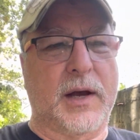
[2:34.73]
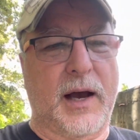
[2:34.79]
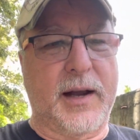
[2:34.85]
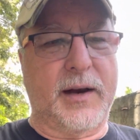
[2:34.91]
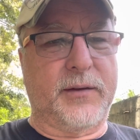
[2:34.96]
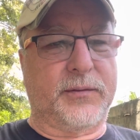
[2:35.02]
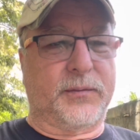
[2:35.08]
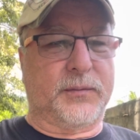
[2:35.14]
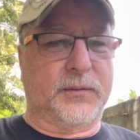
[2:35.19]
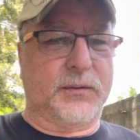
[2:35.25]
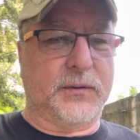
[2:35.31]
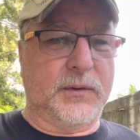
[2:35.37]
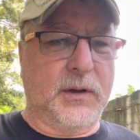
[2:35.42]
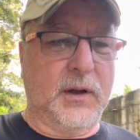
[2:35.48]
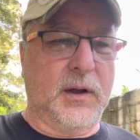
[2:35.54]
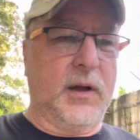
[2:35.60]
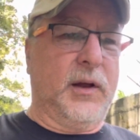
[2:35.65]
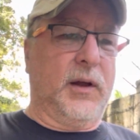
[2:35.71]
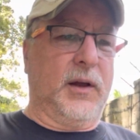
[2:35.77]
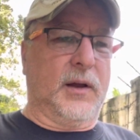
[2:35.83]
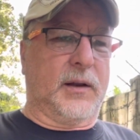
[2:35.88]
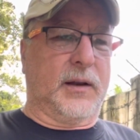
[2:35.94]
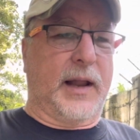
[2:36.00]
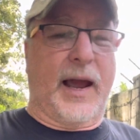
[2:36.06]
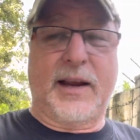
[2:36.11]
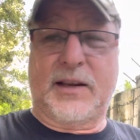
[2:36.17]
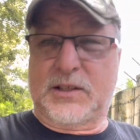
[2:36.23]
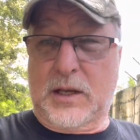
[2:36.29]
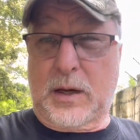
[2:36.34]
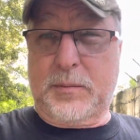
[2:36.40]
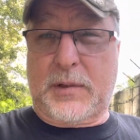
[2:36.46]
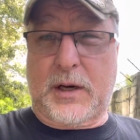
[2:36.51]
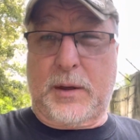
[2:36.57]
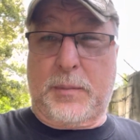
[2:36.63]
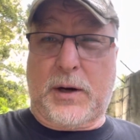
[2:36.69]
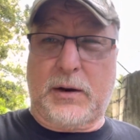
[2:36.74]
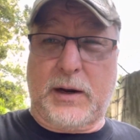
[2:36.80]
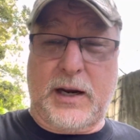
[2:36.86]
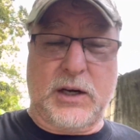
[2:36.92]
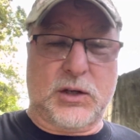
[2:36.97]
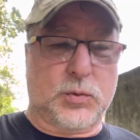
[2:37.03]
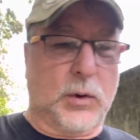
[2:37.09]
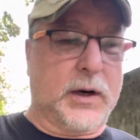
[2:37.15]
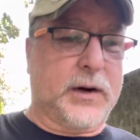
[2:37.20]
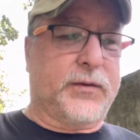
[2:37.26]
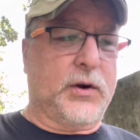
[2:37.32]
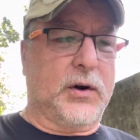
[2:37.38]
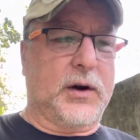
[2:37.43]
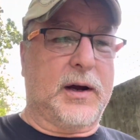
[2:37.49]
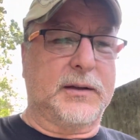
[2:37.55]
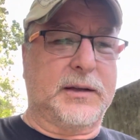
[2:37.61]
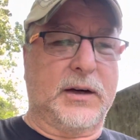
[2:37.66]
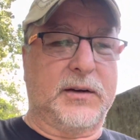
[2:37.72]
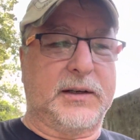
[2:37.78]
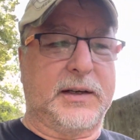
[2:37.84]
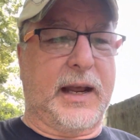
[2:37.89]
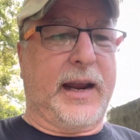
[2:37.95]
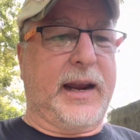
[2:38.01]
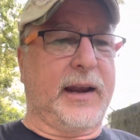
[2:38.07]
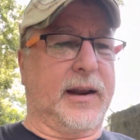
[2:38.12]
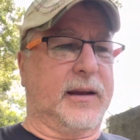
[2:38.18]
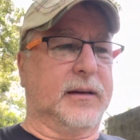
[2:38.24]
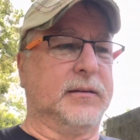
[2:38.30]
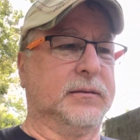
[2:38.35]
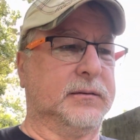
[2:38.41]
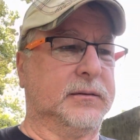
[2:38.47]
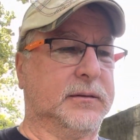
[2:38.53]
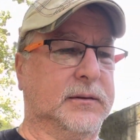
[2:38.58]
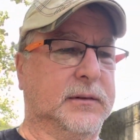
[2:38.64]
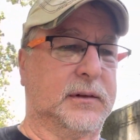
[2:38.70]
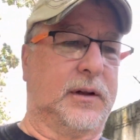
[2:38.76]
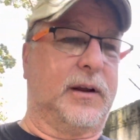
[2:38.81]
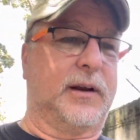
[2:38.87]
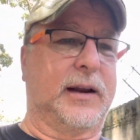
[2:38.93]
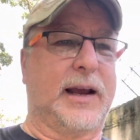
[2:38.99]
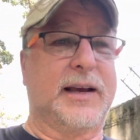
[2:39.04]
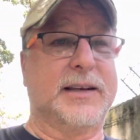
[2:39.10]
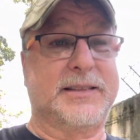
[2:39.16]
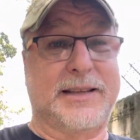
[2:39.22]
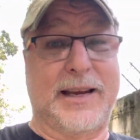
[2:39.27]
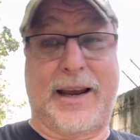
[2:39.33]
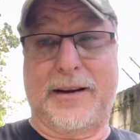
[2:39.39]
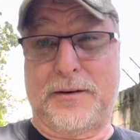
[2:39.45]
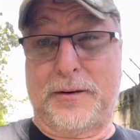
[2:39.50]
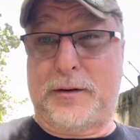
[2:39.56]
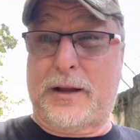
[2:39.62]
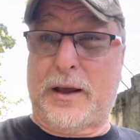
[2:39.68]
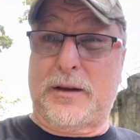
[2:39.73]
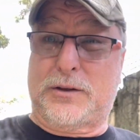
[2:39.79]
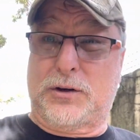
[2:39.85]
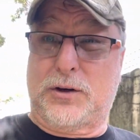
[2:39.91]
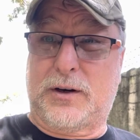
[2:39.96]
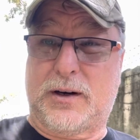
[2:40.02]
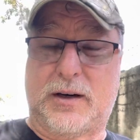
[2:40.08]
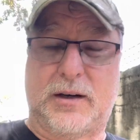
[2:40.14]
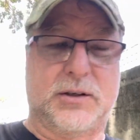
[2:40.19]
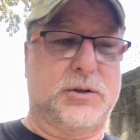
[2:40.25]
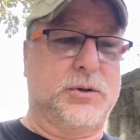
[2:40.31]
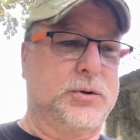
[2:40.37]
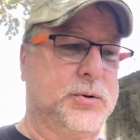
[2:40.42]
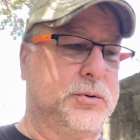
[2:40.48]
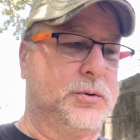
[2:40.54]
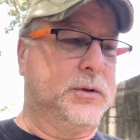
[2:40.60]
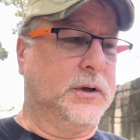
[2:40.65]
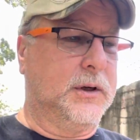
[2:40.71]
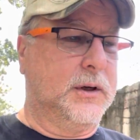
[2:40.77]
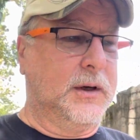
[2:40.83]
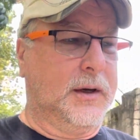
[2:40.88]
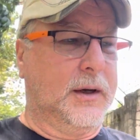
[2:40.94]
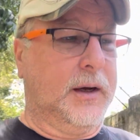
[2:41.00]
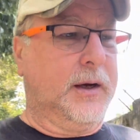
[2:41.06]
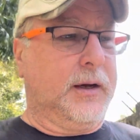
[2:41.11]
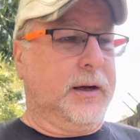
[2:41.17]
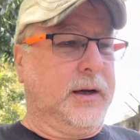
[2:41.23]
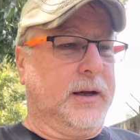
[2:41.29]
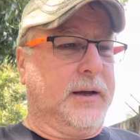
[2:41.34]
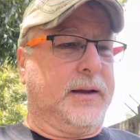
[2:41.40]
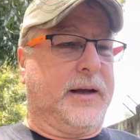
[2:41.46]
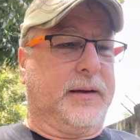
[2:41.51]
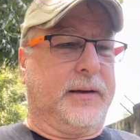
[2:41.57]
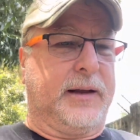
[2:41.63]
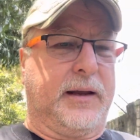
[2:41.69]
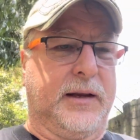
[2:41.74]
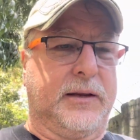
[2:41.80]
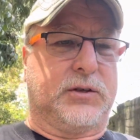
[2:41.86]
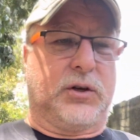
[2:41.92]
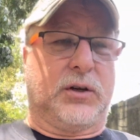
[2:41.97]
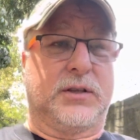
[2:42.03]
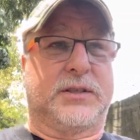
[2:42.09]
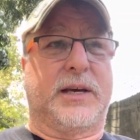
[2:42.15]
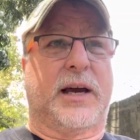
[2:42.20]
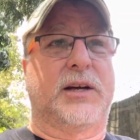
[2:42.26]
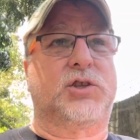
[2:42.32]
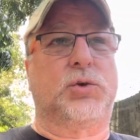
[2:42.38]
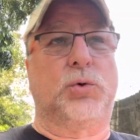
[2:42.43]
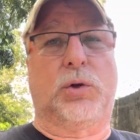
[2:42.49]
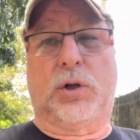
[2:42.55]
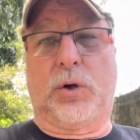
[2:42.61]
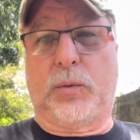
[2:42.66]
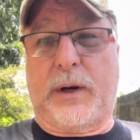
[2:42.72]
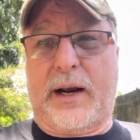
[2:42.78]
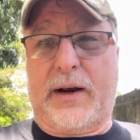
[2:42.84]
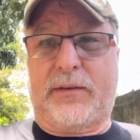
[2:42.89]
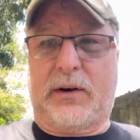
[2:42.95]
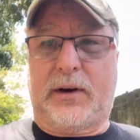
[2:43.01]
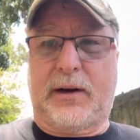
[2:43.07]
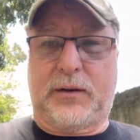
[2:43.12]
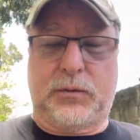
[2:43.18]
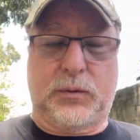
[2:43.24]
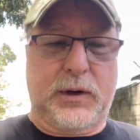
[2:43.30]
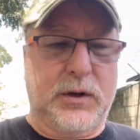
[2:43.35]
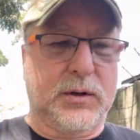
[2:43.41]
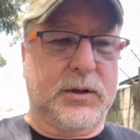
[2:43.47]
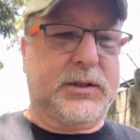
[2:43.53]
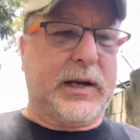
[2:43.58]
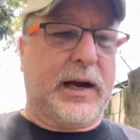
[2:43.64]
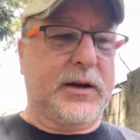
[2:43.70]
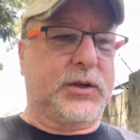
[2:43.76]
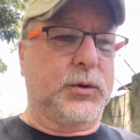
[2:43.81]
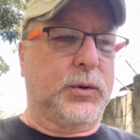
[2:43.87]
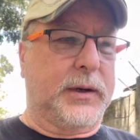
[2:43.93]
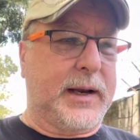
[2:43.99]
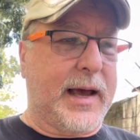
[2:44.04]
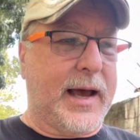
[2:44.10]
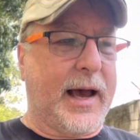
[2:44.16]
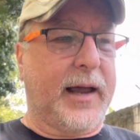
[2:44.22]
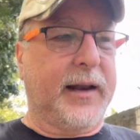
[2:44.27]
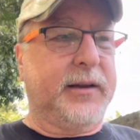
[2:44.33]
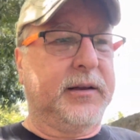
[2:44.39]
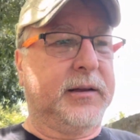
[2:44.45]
of like something about each one. If you're out there dating, a lot of guys date and they turn it into, it turns sexual or whatever. And when you start doing that,